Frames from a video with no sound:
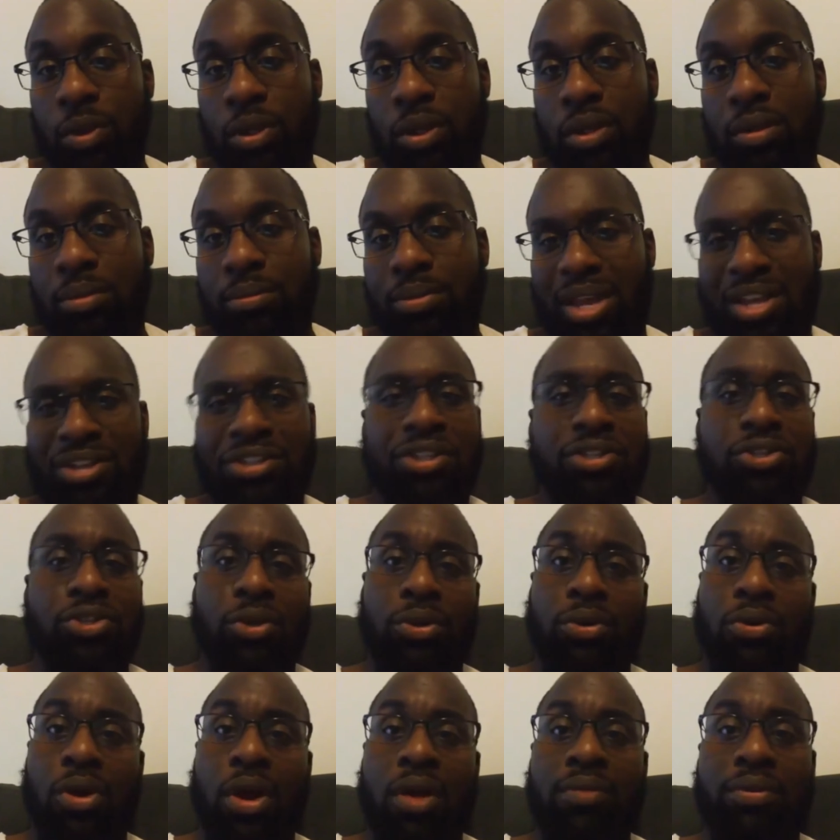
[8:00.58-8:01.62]
Williams. Actually,
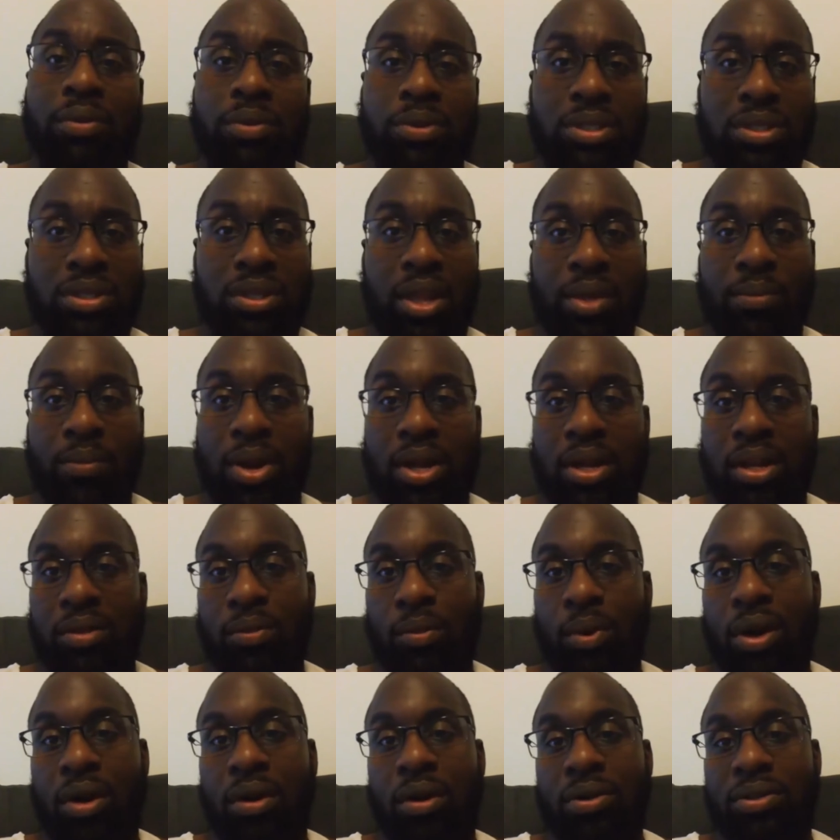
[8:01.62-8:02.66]
Jordan Crawford was the same way. Neither
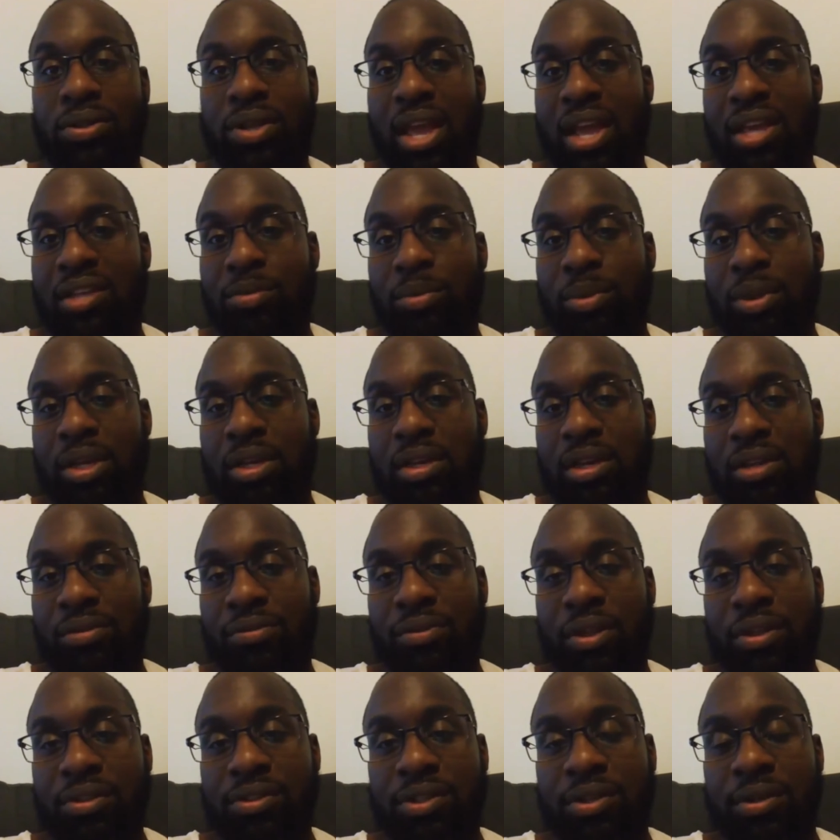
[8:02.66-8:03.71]
one of those guys played
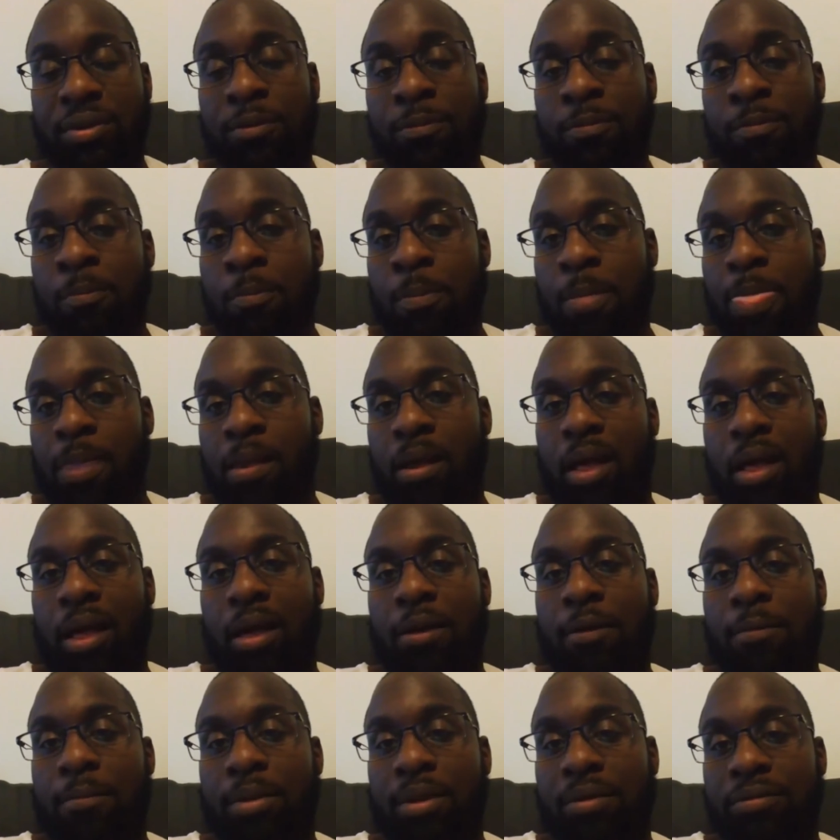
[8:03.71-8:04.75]
defense.
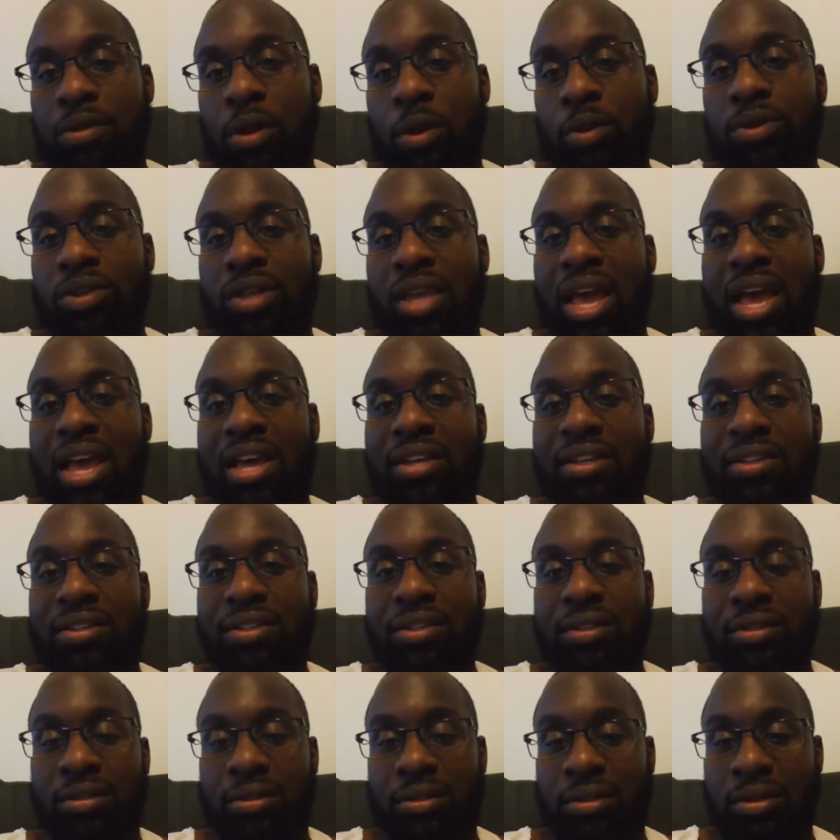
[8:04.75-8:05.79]
But if those
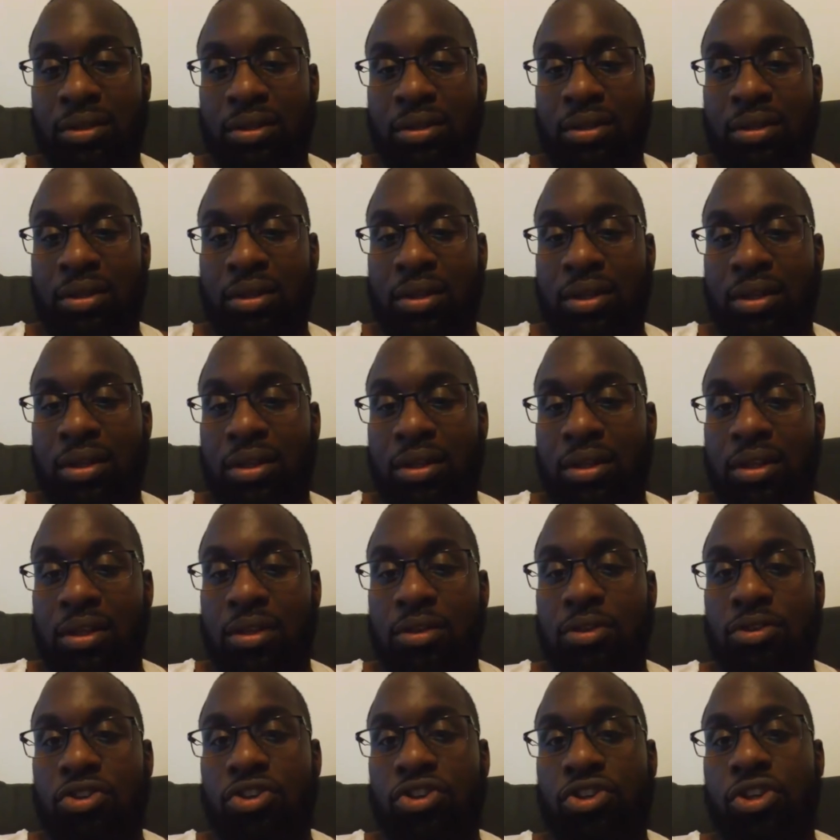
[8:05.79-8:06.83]
guys
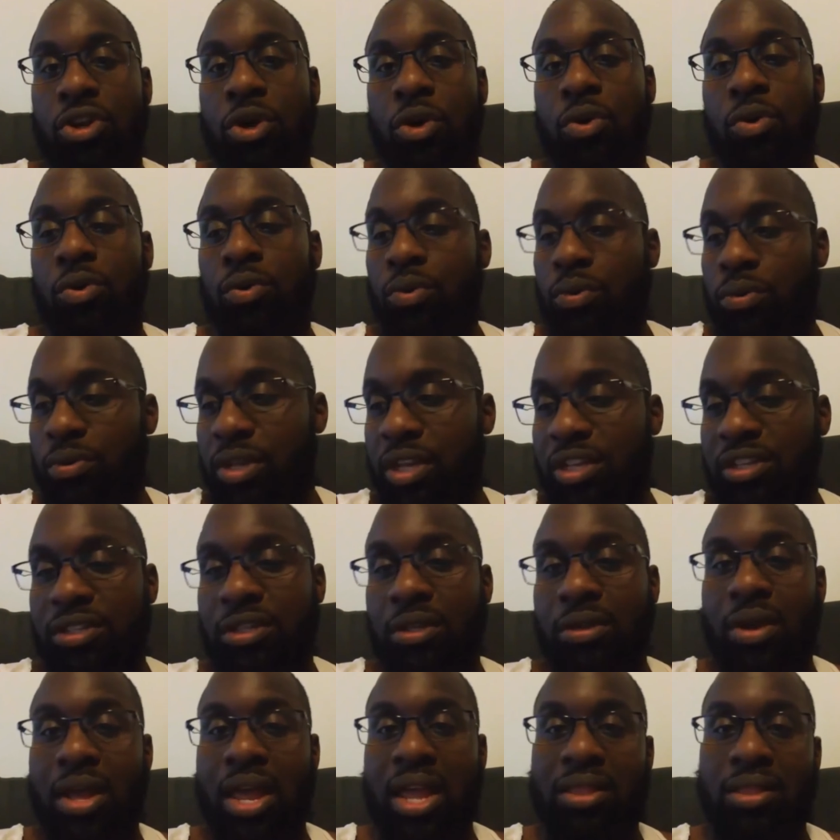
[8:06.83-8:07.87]
could show they
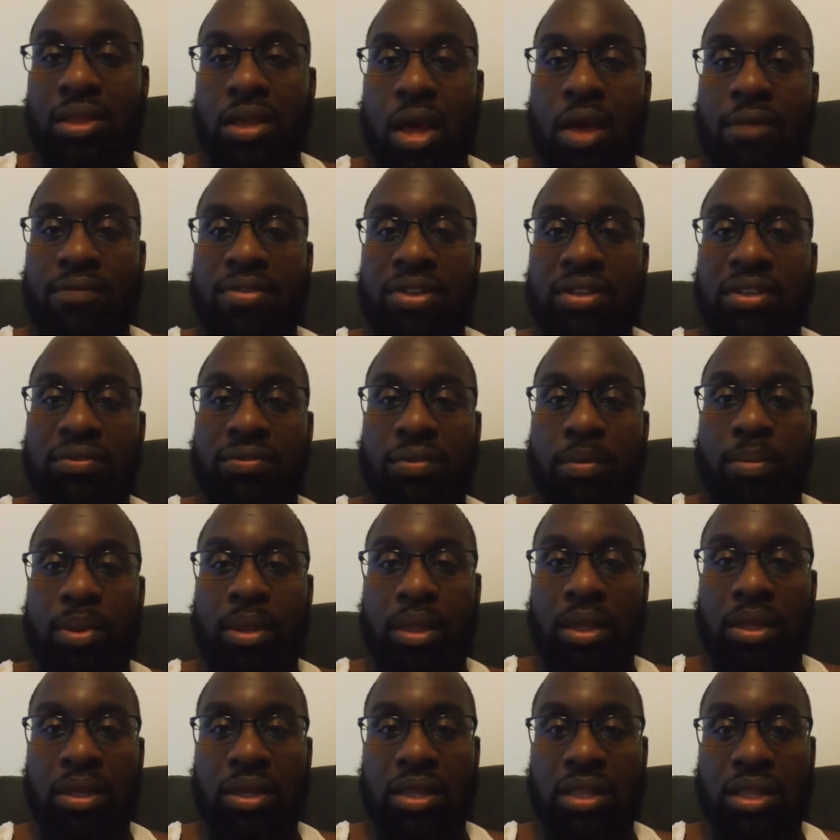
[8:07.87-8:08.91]
still had the offensive
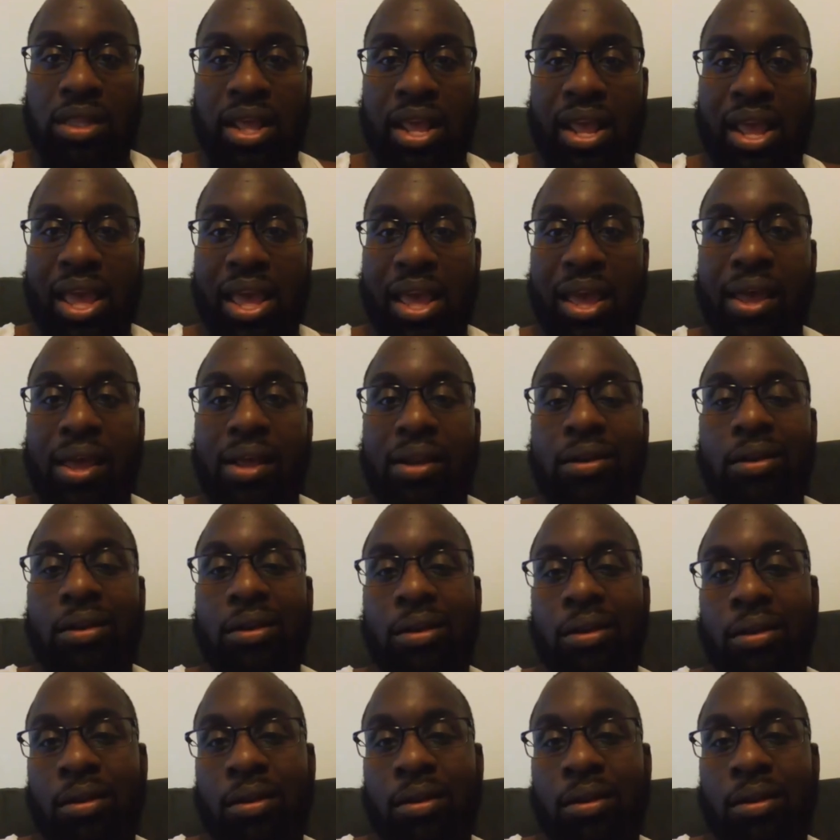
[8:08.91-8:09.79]
ability that they had